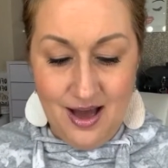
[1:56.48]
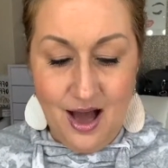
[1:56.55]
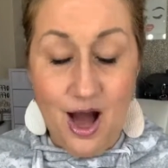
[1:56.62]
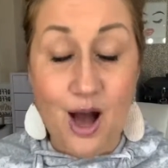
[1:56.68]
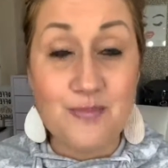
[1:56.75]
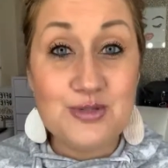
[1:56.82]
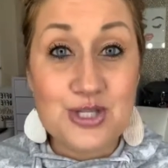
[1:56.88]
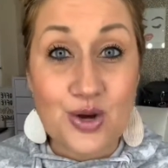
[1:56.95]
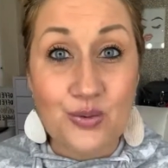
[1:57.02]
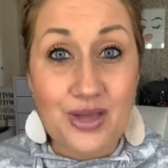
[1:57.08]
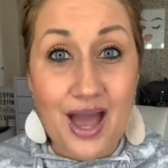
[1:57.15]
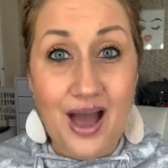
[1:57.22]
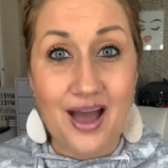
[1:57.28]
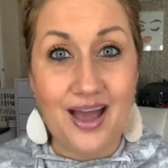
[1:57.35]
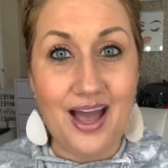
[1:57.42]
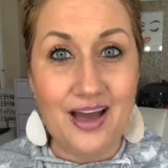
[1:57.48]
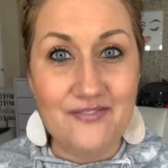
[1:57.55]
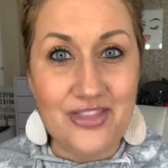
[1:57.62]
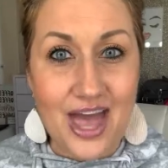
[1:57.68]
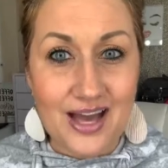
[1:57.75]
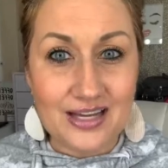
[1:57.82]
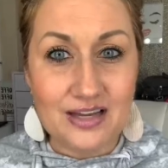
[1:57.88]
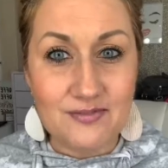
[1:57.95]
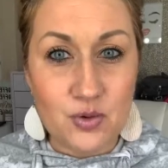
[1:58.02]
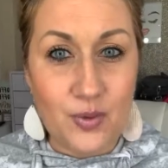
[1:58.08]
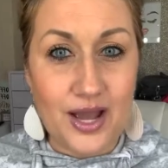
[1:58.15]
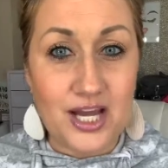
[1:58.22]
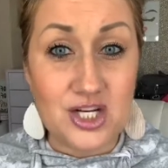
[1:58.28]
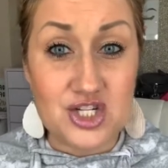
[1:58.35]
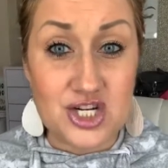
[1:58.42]
Um, so yeah, I have that
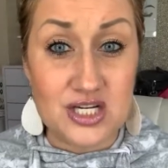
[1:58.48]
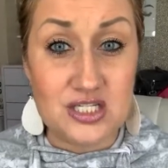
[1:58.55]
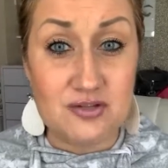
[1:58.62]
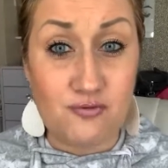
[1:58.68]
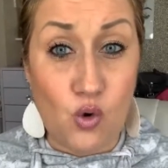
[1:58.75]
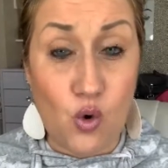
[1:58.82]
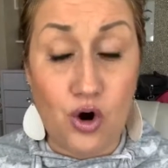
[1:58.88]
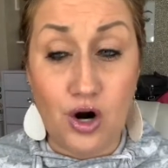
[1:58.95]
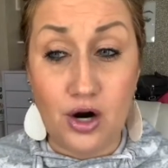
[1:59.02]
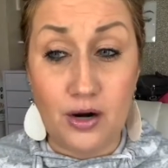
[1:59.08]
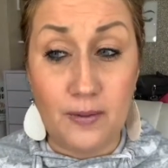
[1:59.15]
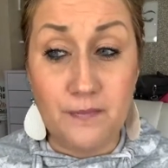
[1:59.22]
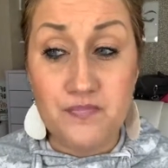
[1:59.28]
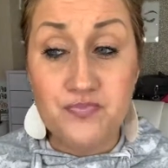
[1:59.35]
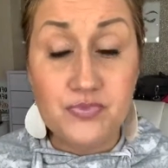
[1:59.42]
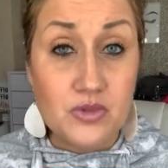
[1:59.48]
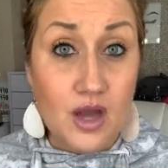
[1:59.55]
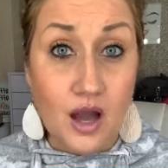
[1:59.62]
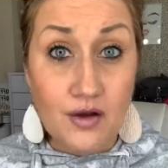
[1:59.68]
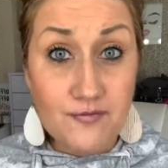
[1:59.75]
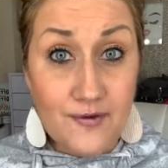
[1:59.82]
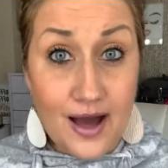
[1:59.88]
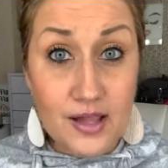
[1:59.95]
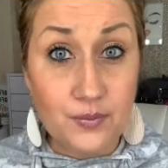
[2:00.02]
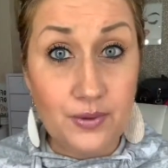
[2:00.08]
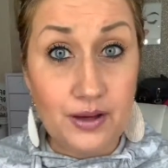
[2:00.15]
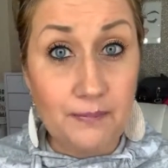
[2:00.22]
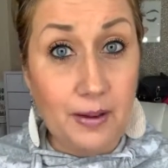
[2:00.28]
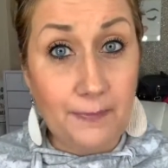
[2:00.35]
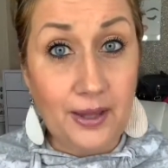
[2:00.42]
giveaway just for
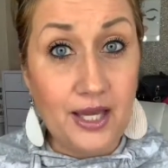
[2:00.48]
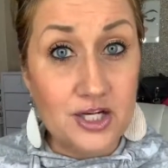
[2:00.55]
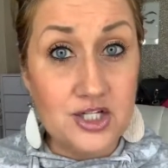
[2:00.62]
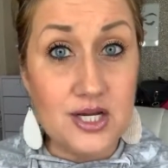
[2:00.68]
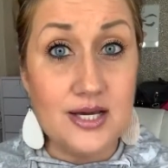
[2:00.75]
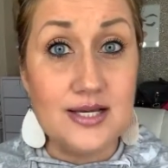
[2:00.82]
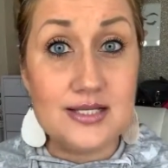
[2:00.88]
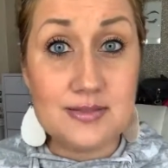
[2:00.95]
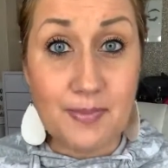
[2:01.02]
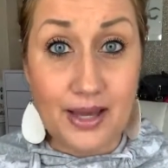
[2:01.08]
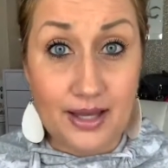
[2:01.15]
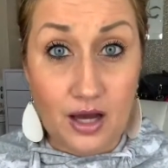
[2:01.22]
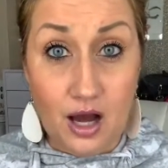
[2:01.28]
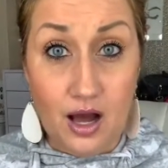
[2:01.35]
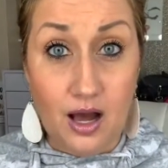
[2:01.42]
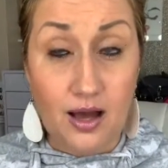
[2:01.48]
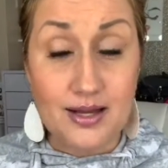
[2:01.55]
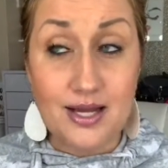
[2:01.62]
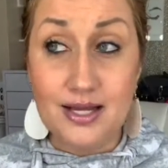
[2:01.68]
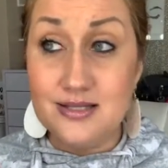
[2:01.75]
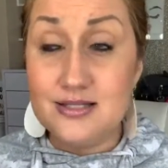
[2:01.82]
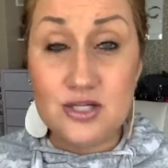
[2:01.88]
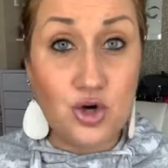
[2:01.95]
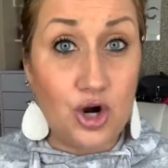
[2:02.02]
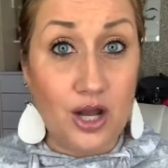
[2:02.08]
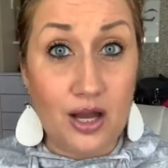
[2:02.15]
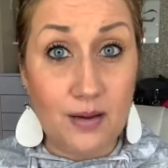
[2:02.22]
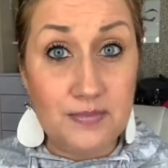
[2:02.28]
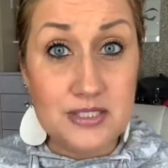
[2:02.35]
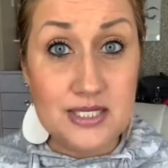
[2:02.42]
following my pages, my uh,
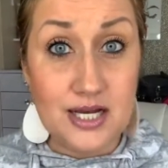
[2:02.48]
Instagram,